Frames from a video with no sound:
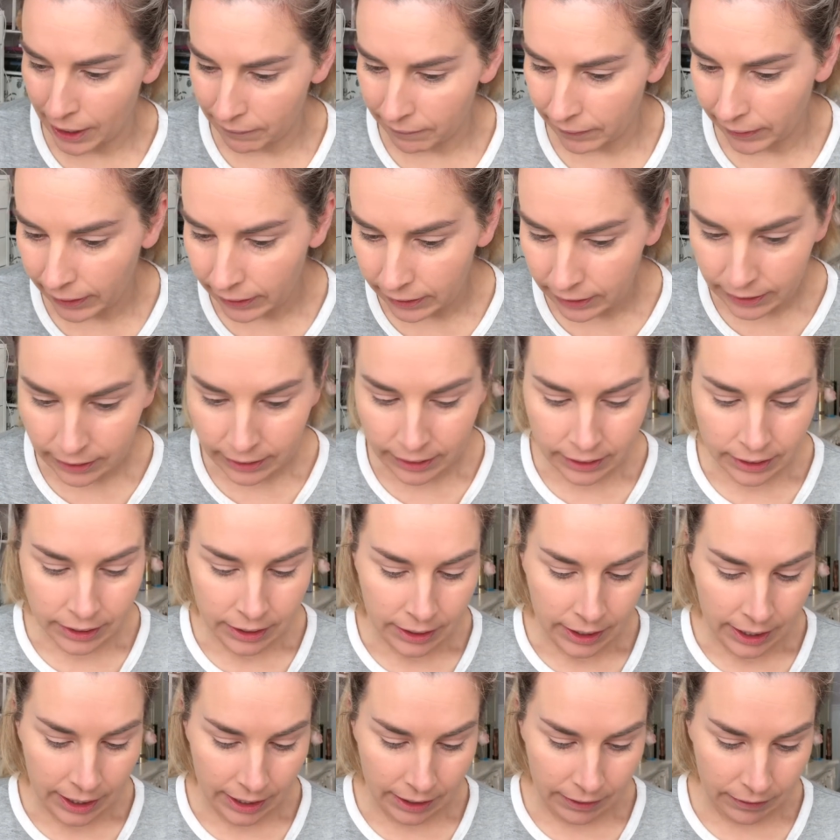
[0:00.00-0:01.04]
ever.
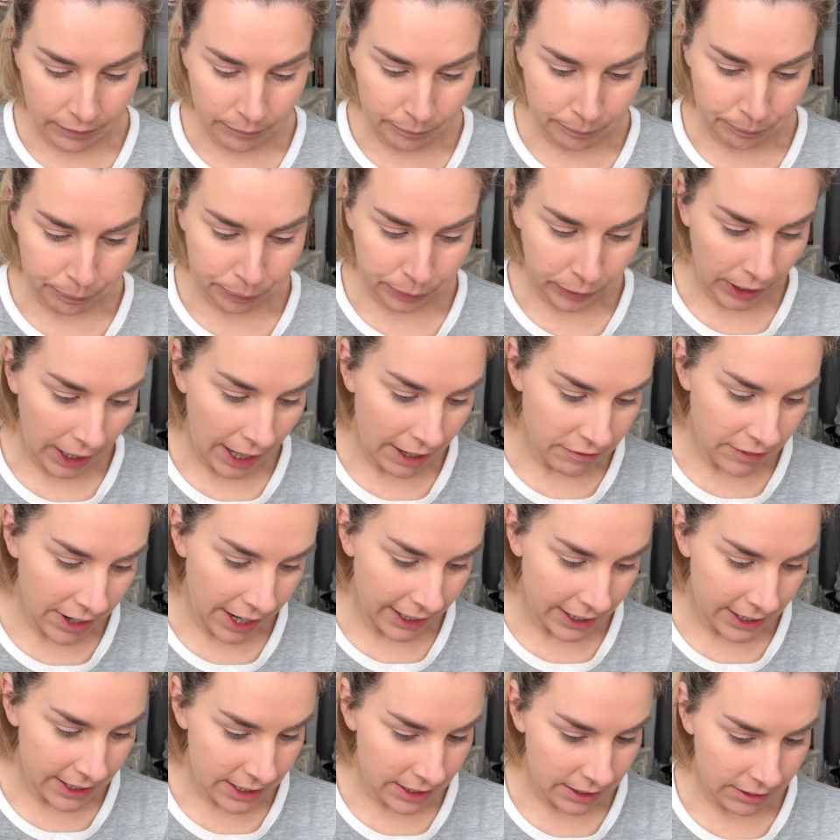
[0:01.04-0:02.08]

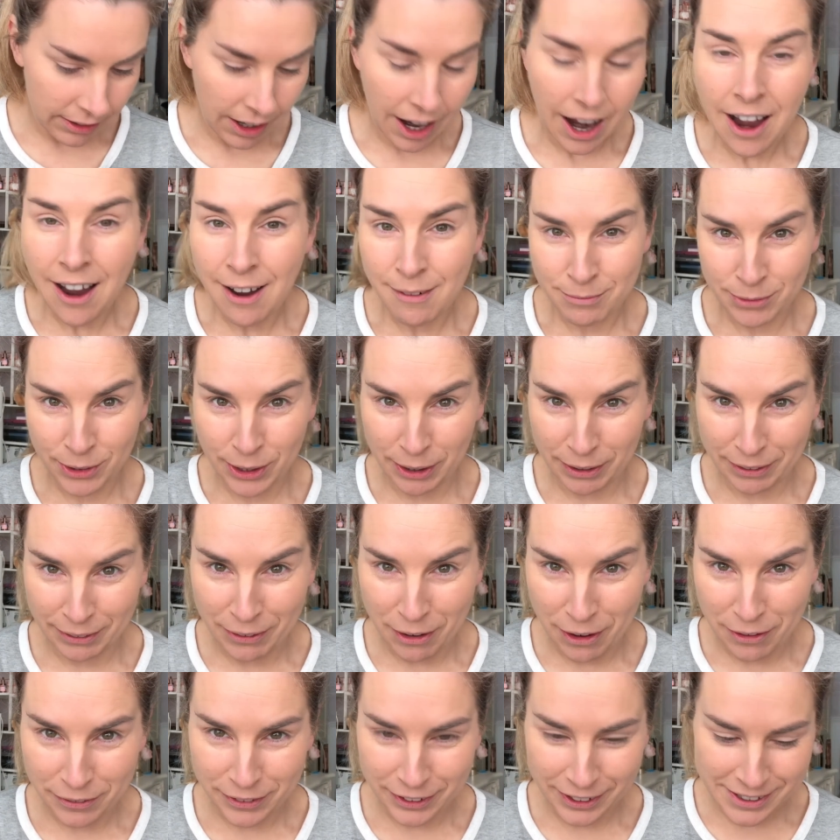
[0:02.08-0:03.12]
Right, I'm getting
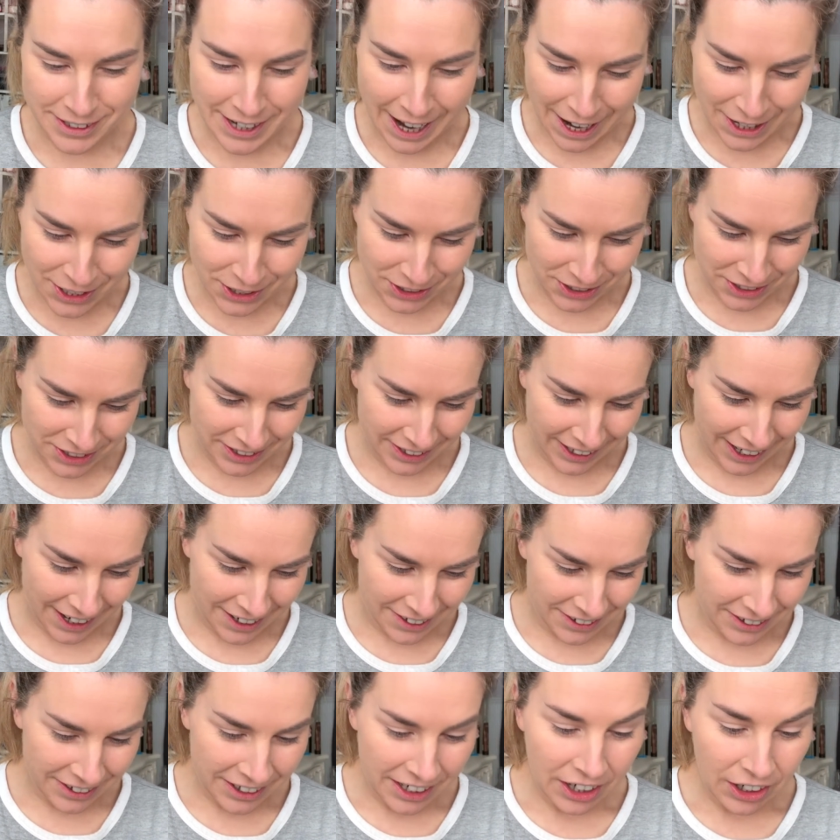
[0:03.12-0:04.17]
off on a tangent
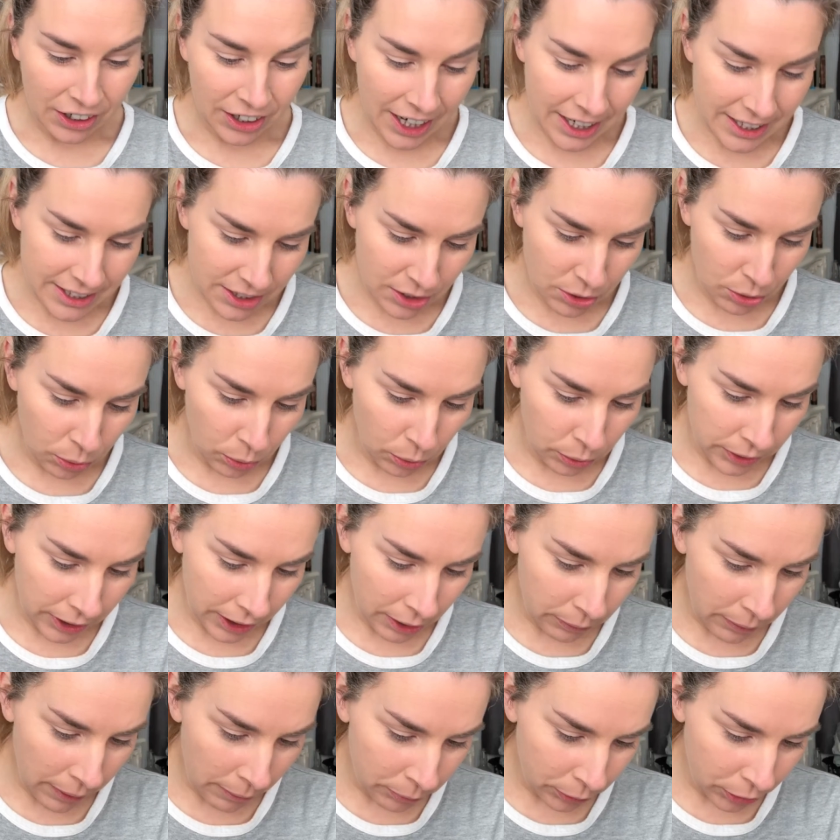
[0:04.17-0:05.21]
again. Let's go.
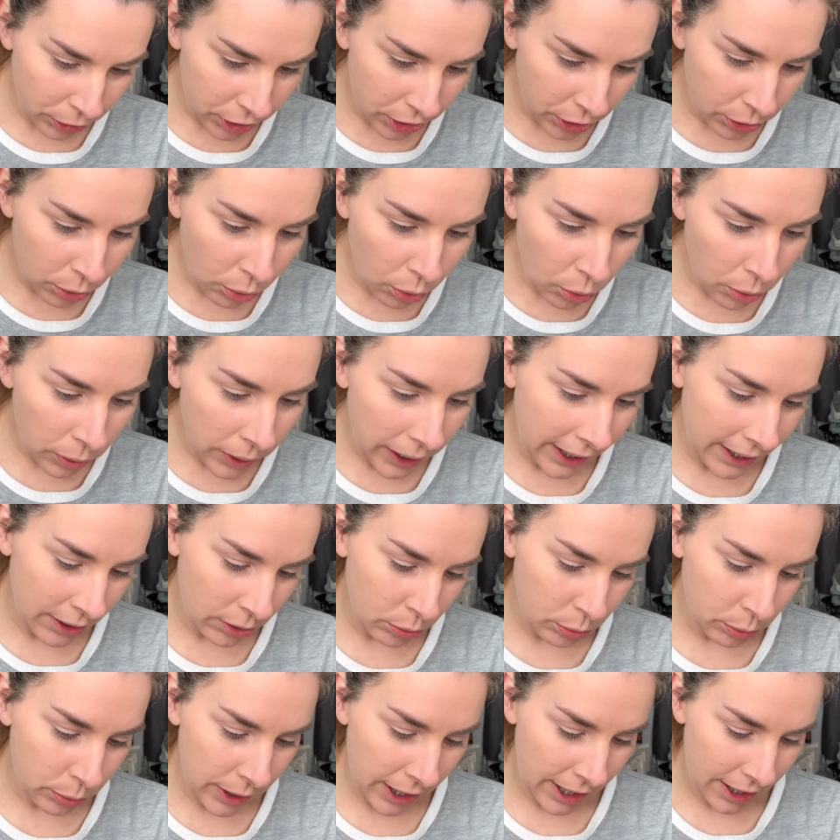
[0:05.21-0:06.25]
Now I'm going to go
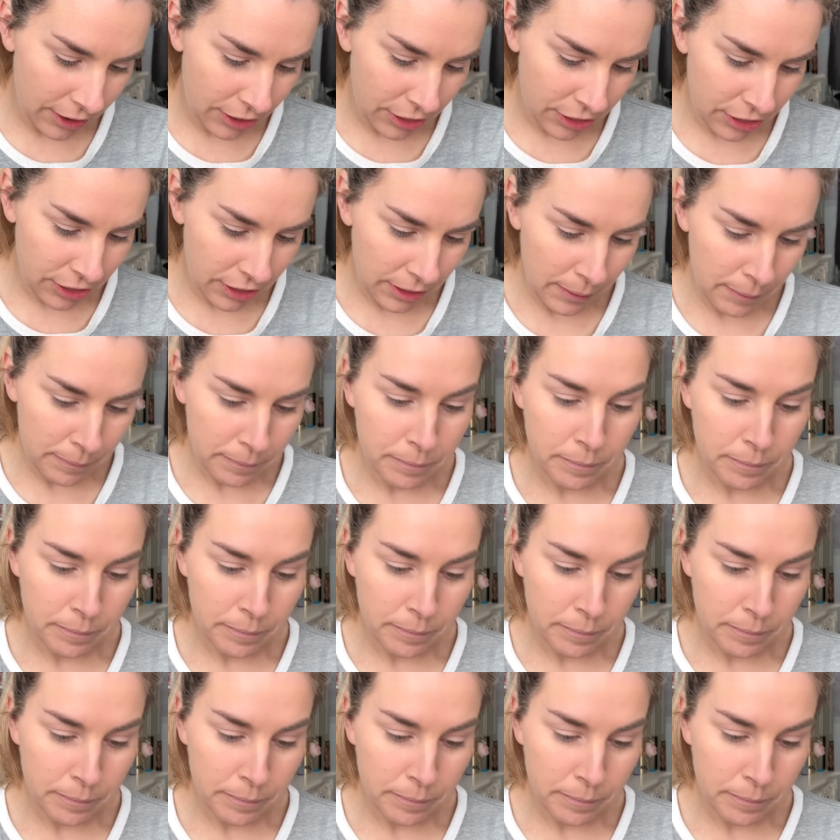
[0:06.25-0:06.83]
in with,